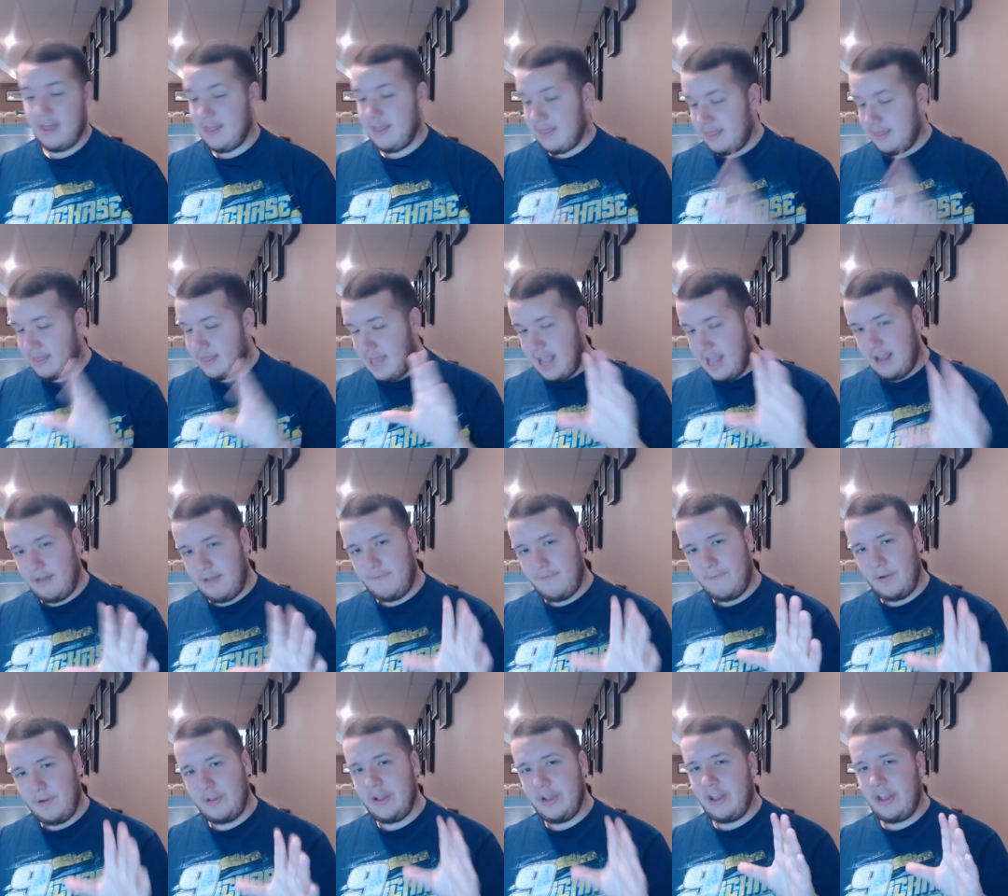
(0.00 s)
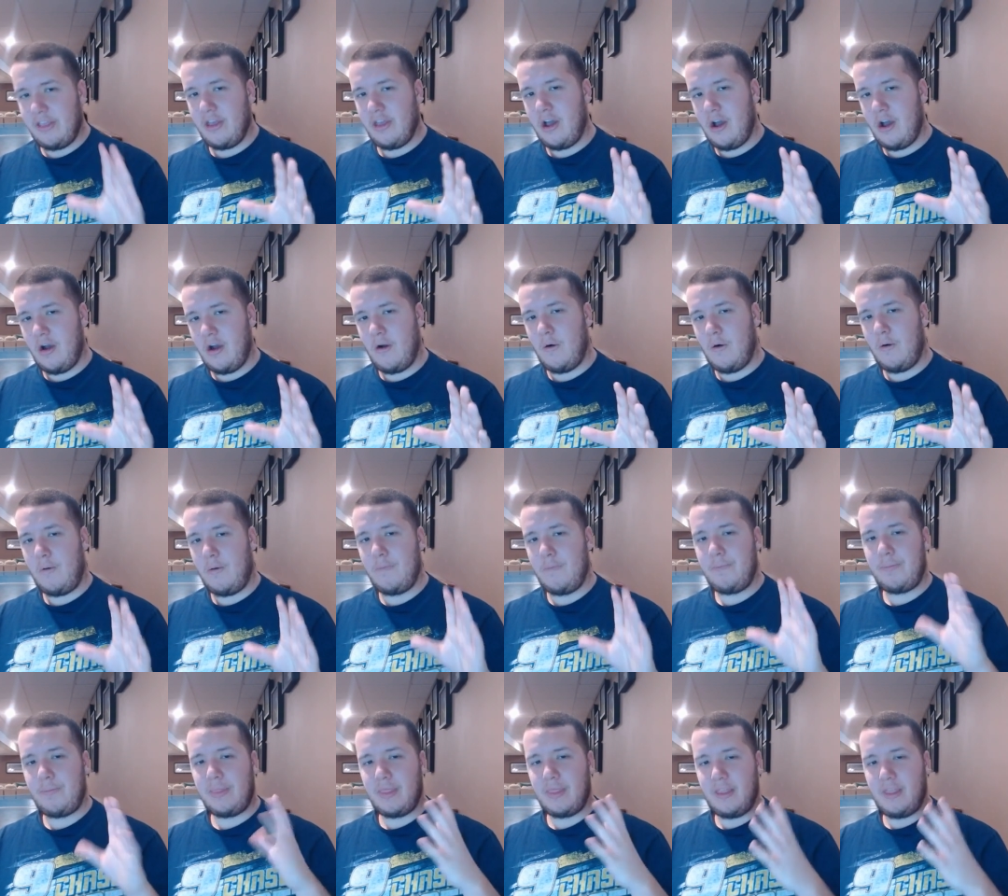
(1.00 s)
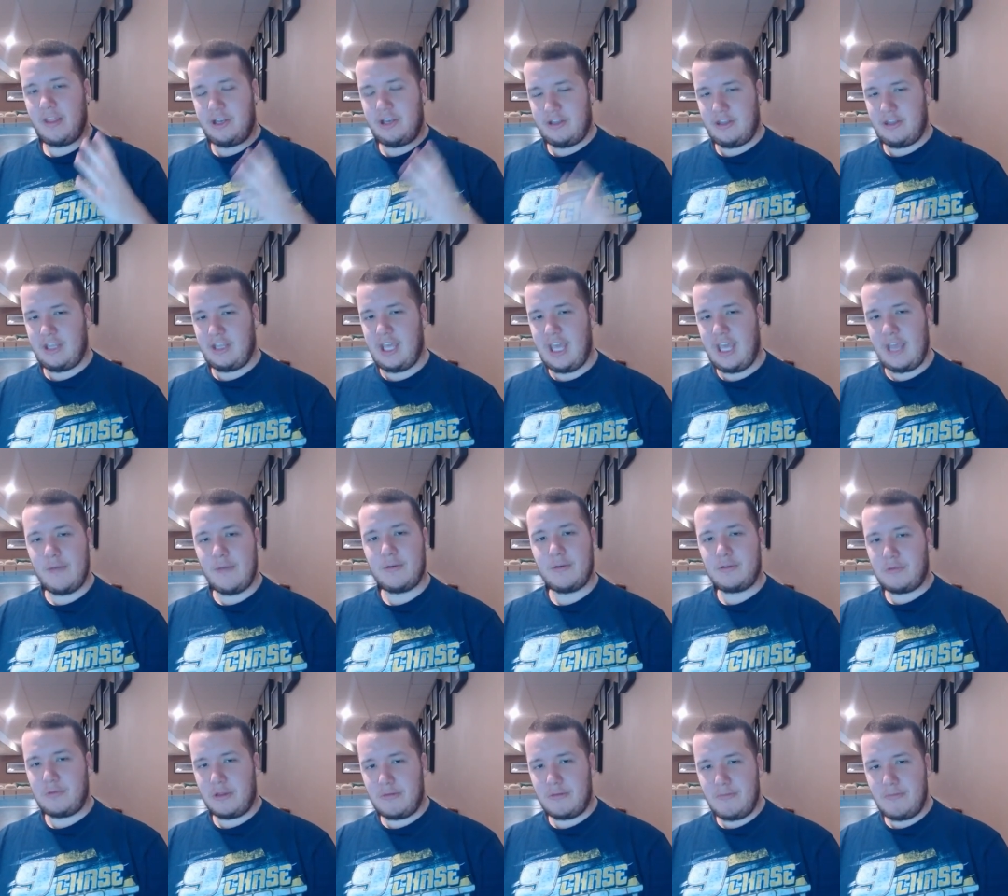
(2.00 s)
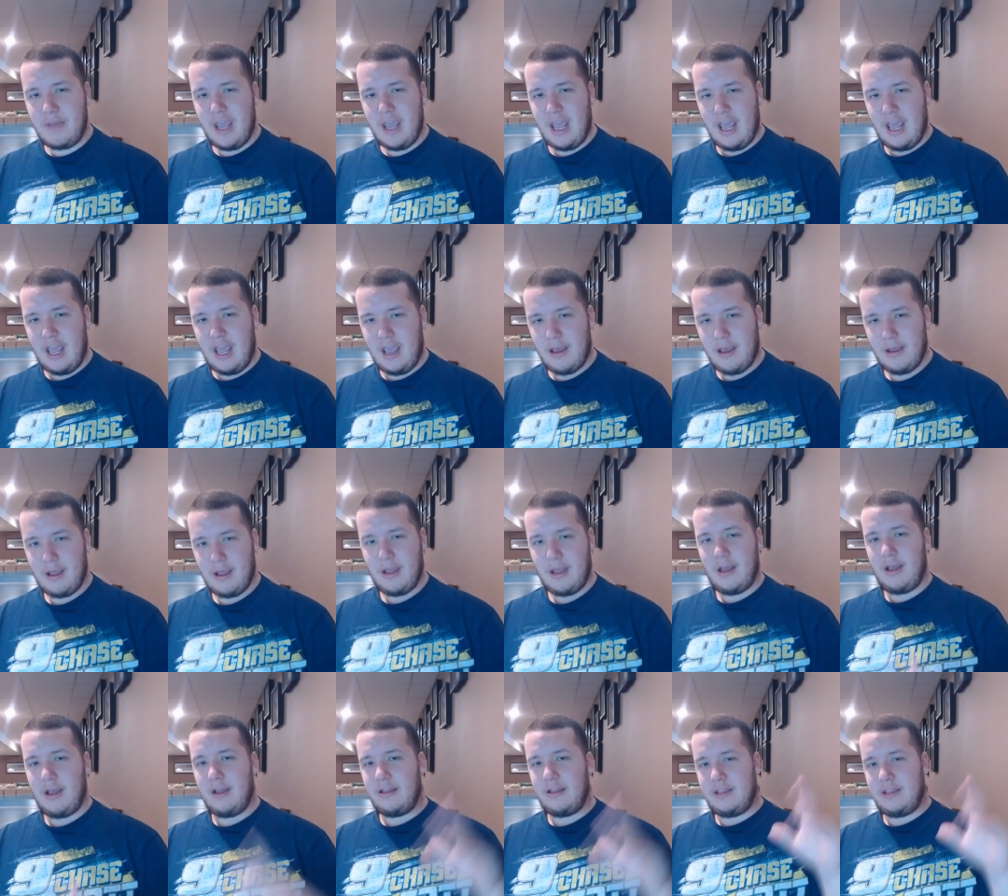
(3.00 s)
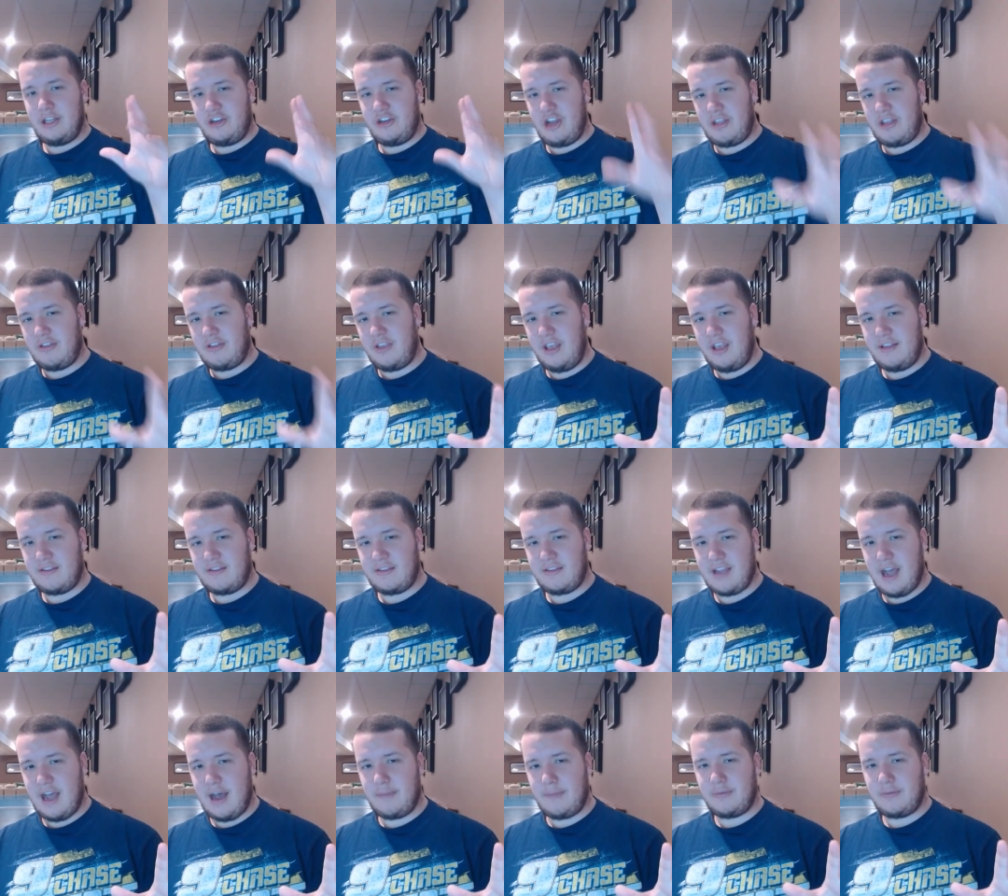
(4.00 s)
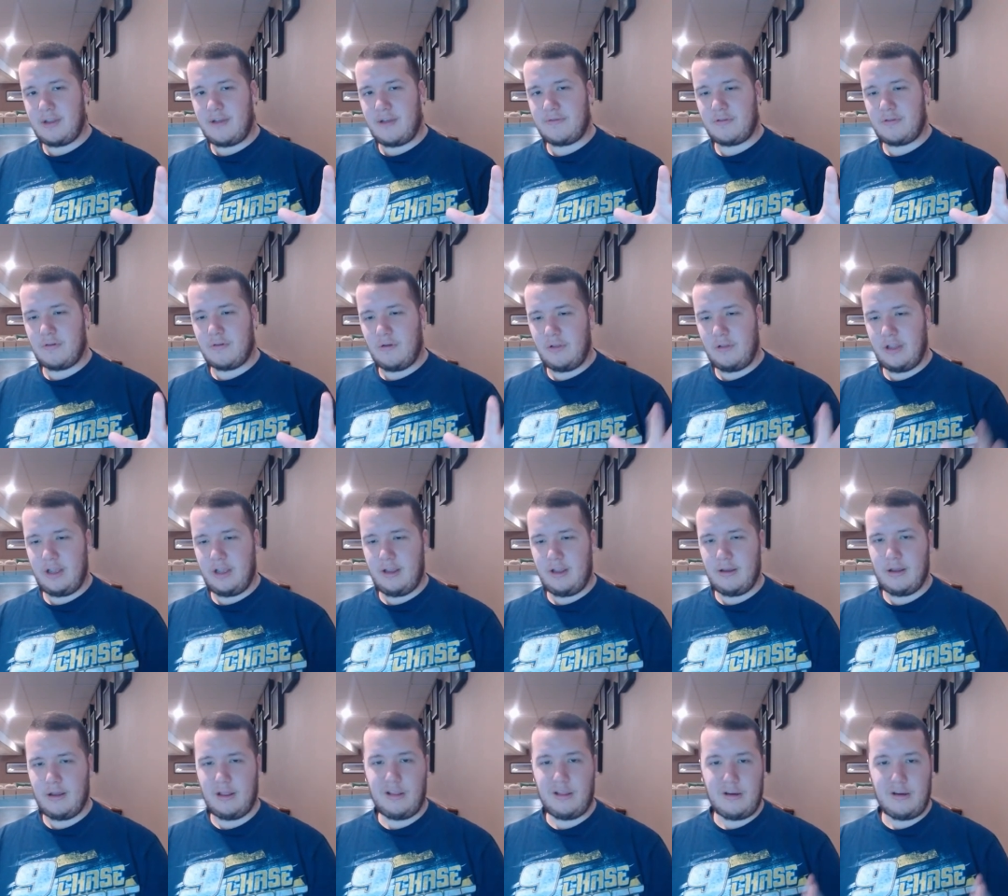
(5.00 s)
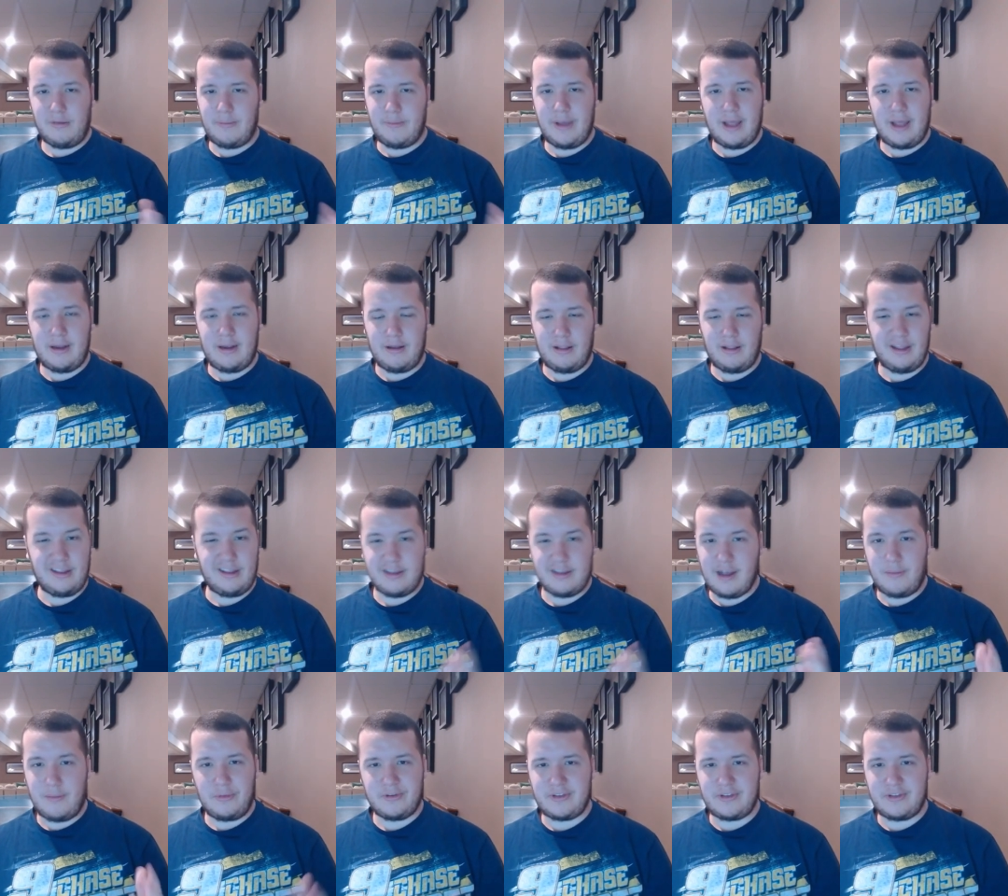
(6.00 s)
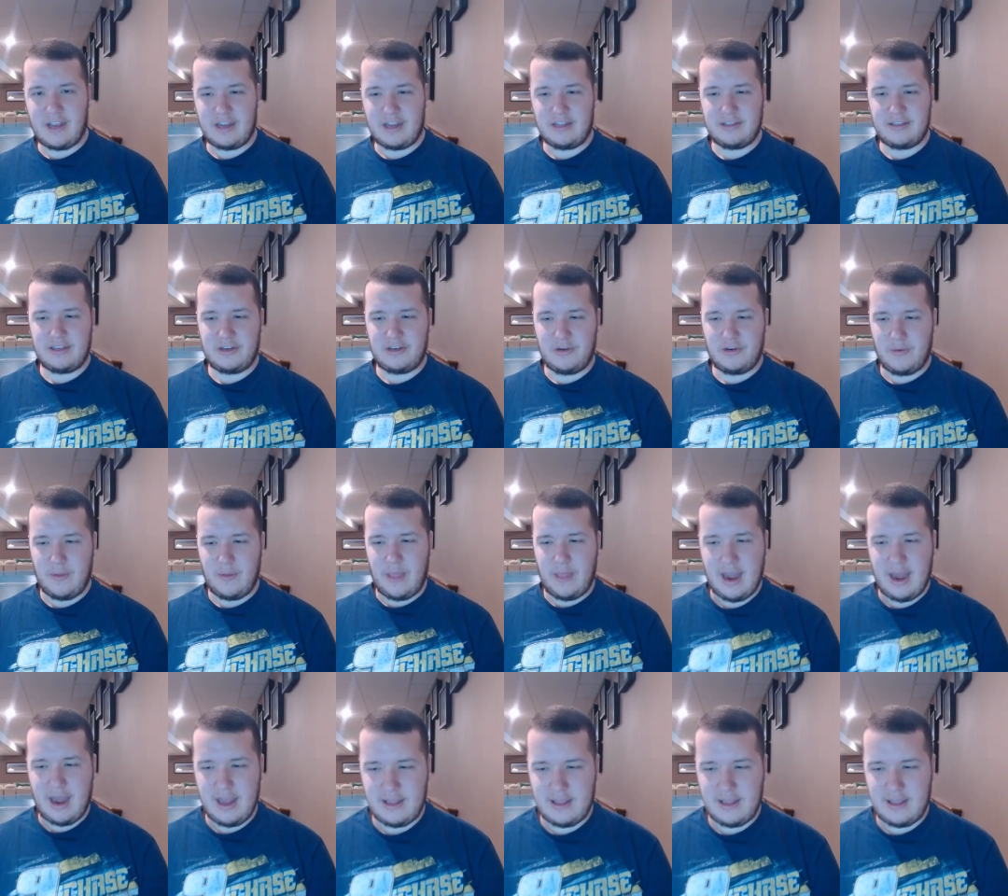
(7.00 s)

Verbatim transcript: Thankfully, though, the key was with me the jet ski stopped after only a little bit, only a couple of seconds of doing that.